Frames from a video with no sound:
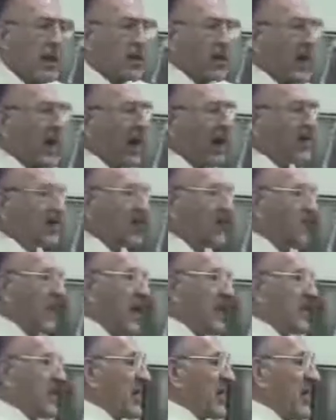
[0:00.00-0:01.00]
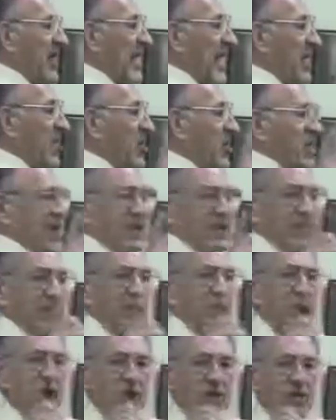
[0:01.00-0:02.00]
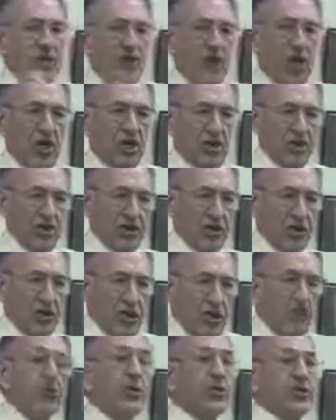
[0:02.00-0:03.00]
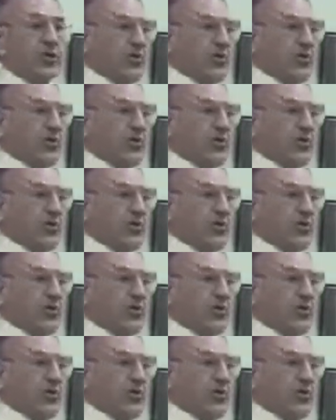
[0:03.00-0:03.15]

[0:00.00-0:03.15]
Now, the people today look at the modern church. And